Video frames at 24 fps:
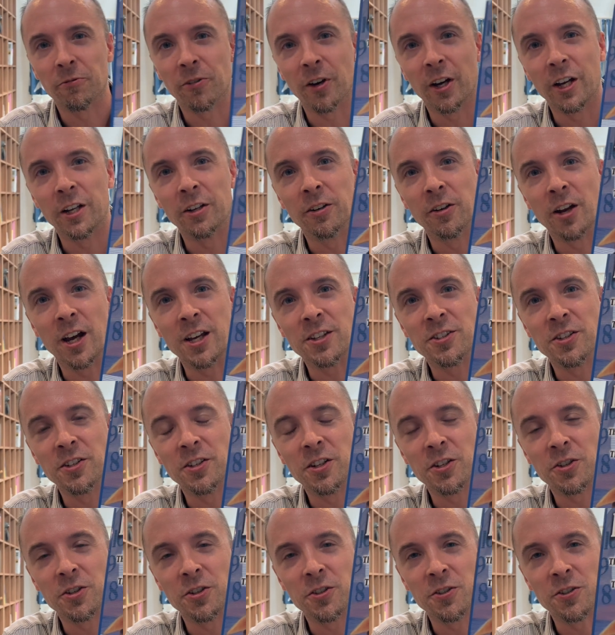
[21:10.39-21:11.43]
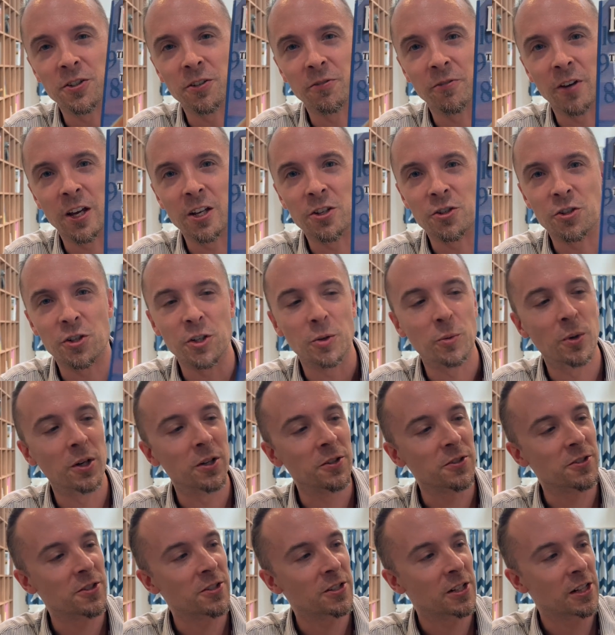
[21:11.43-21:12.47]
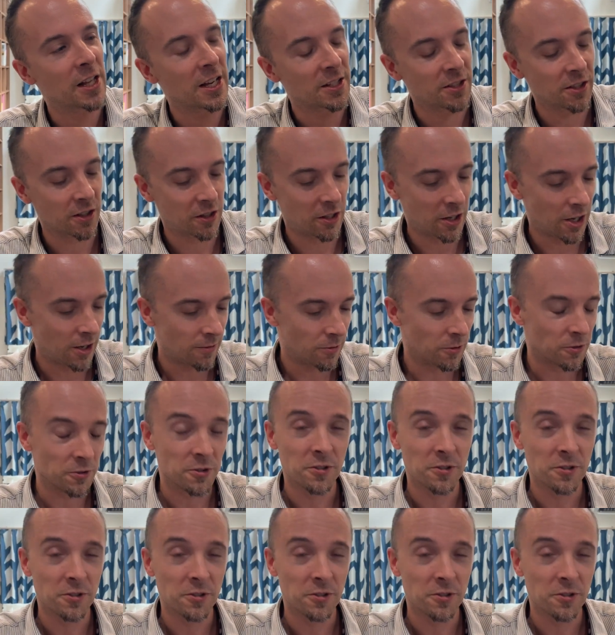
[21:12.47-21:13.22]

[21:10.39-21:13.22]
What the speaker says: You can find nice editions of H.G. Wells' classic